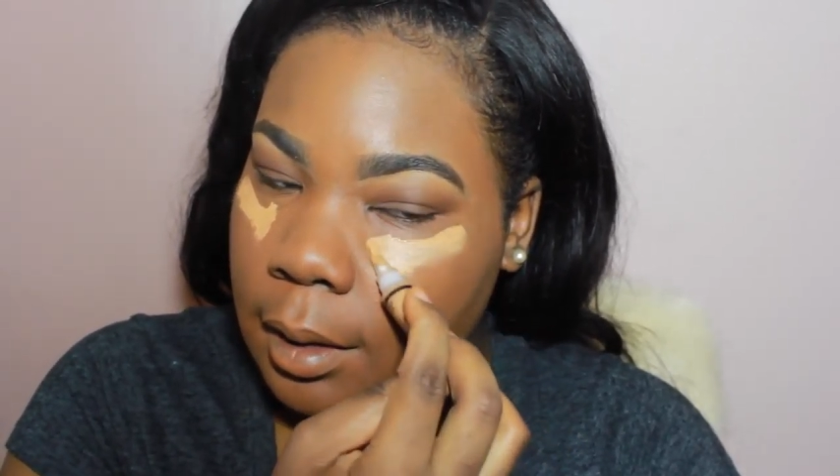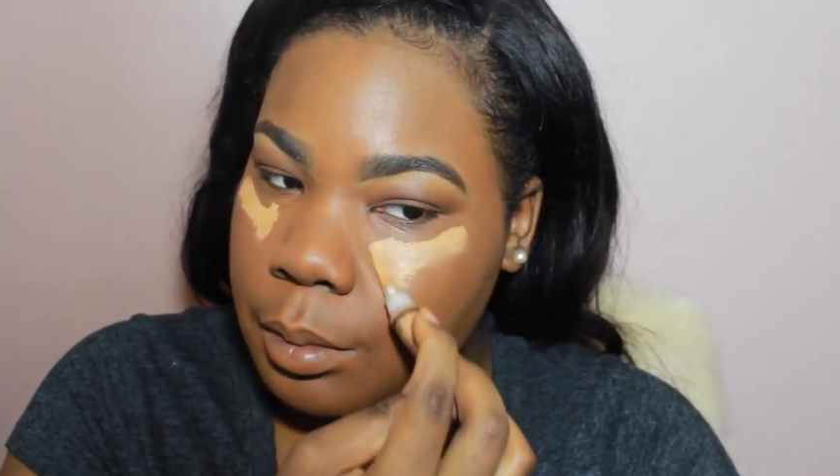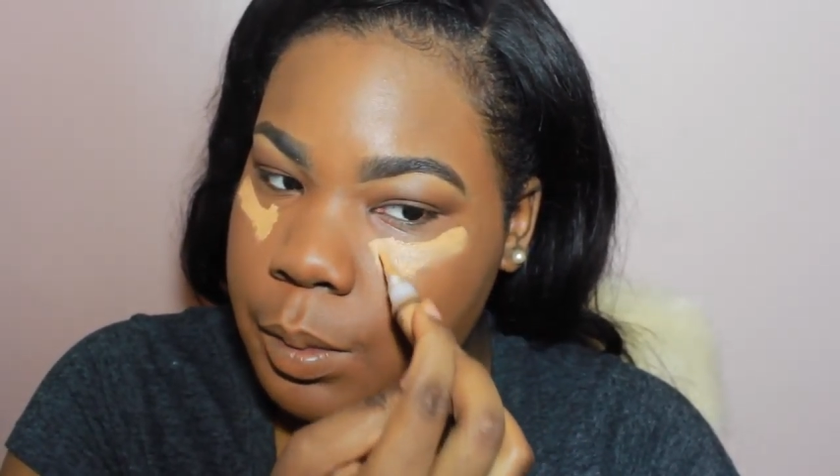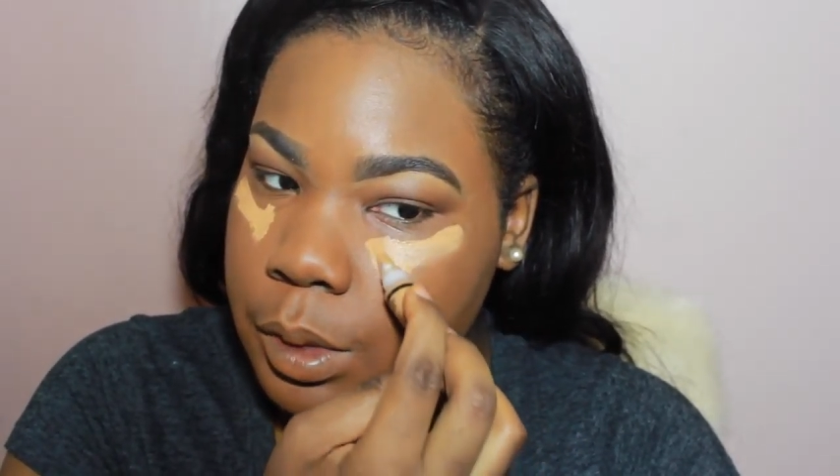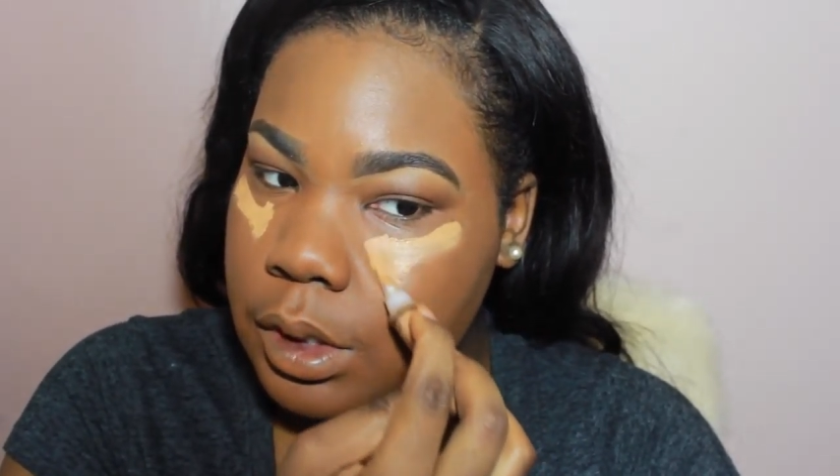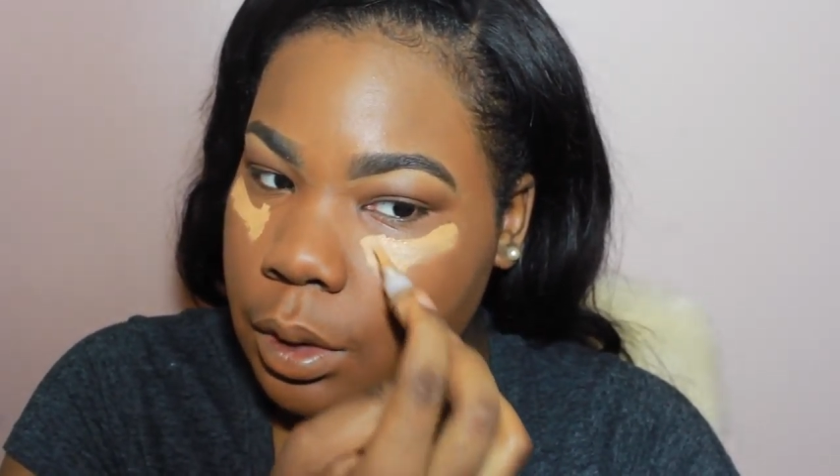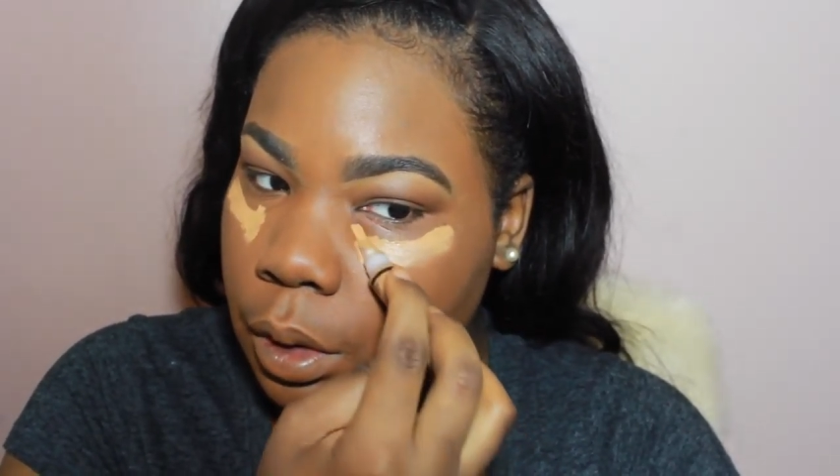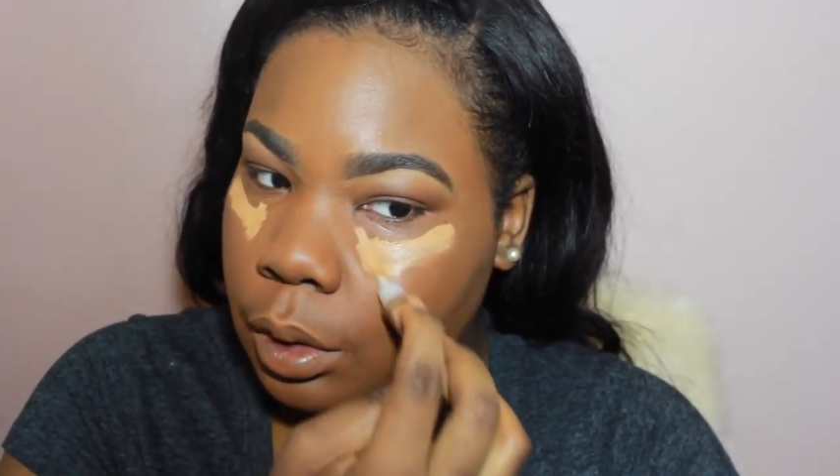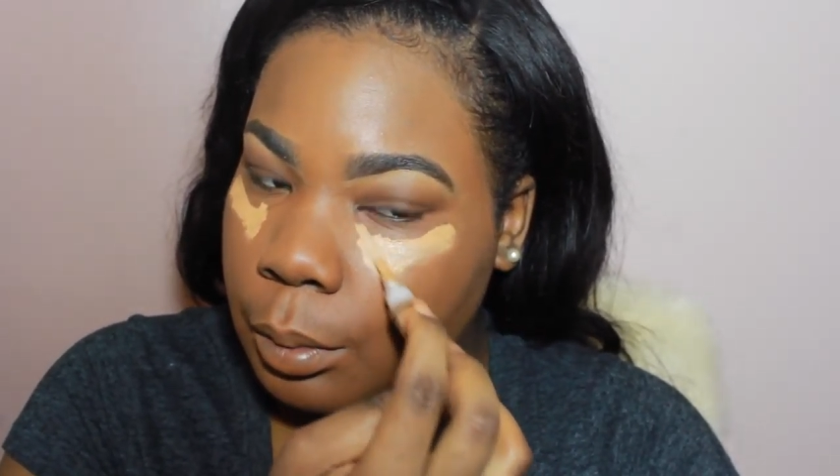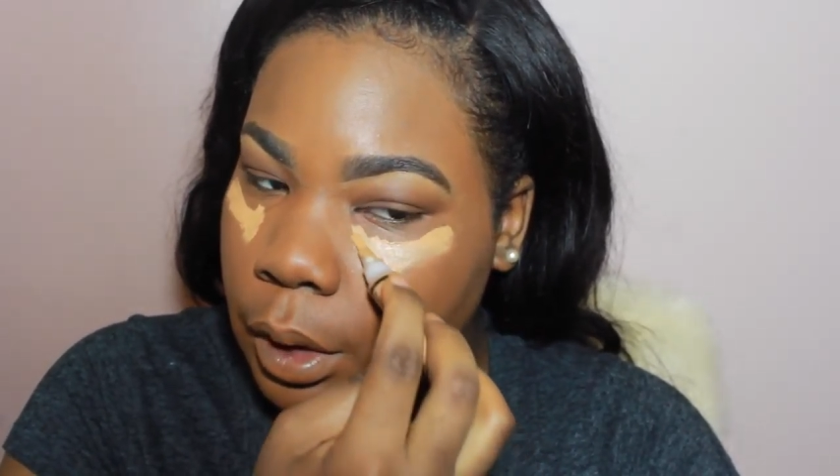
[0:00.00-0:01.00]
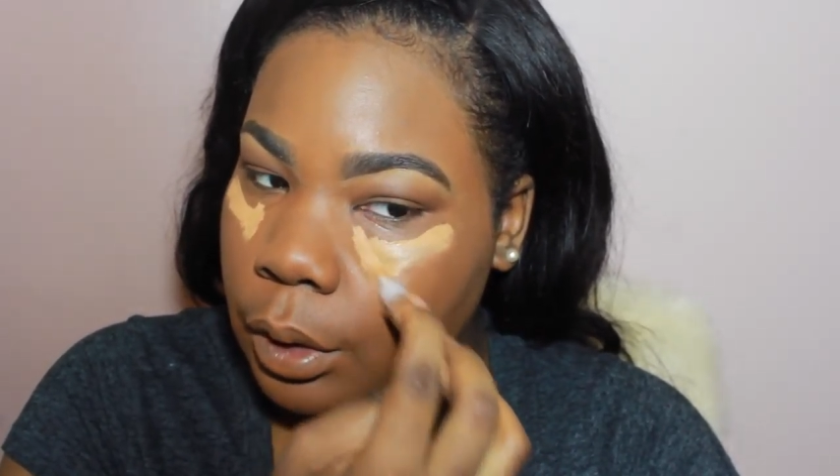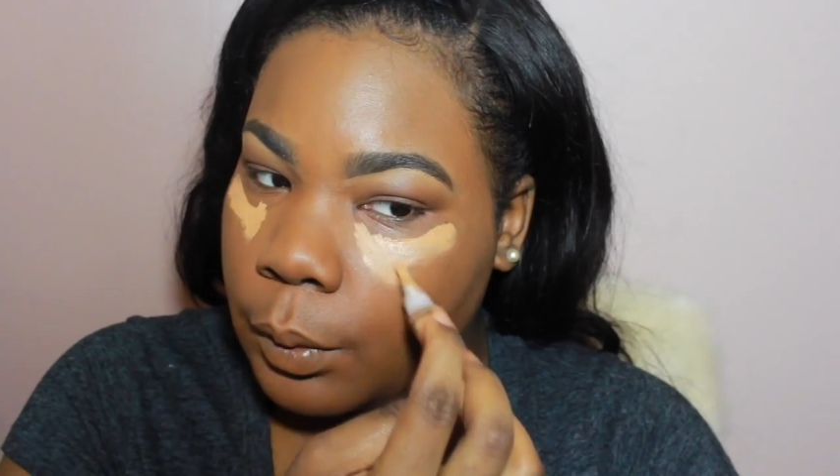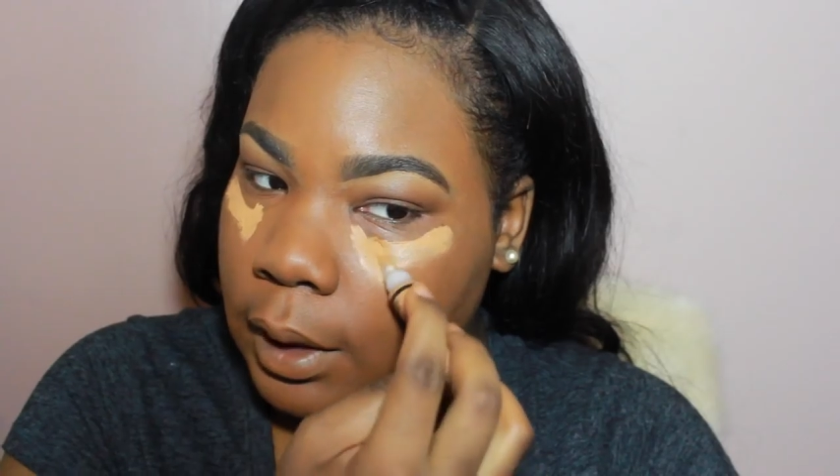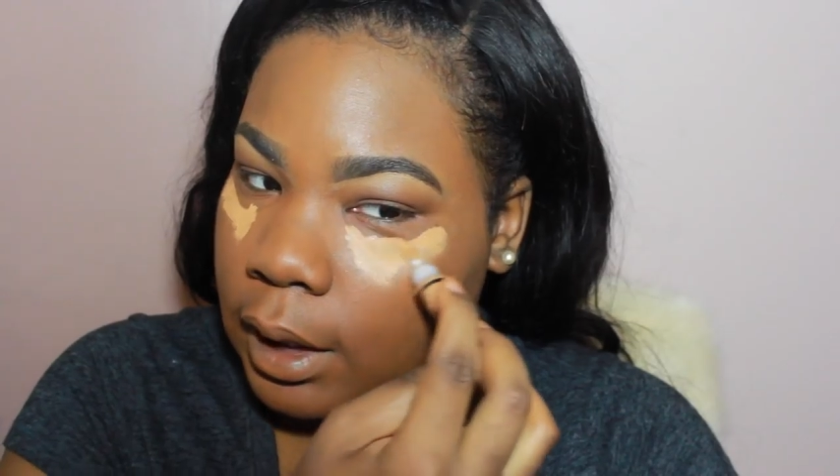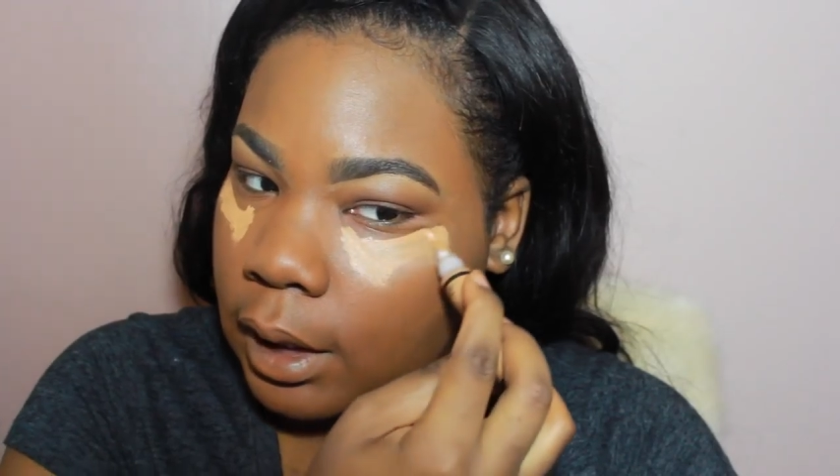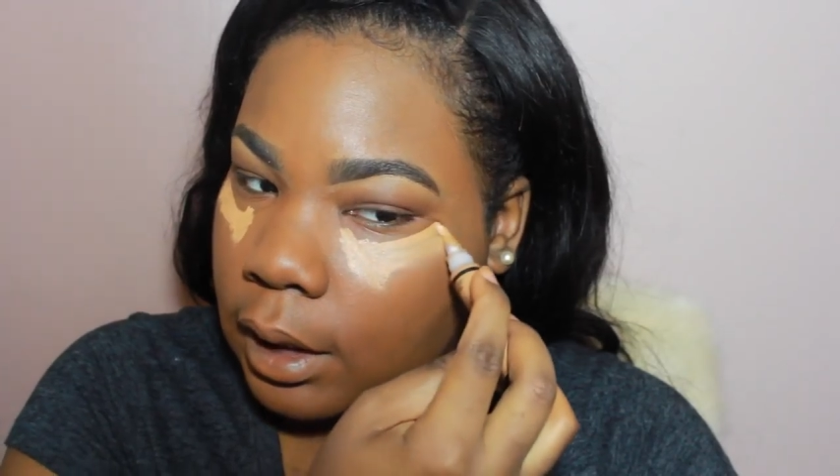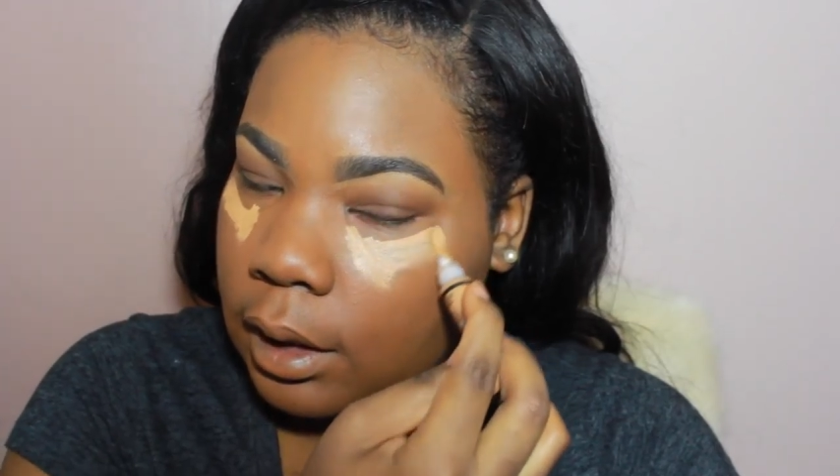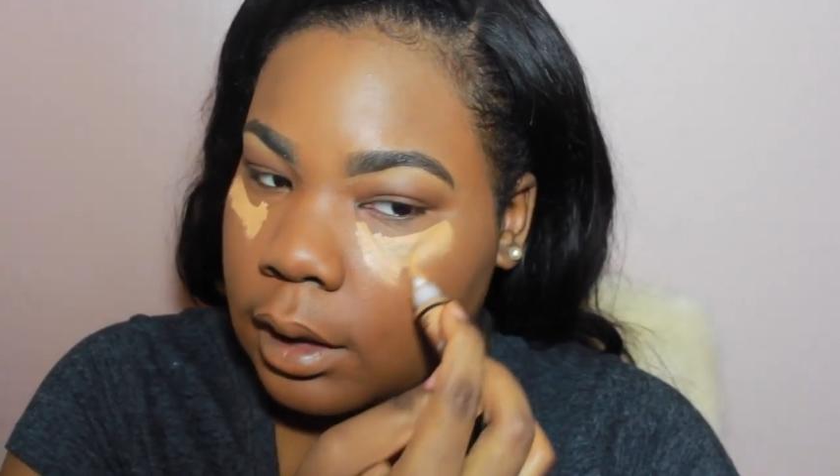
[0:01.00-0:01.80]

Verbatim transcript: I'm still going to be doing it.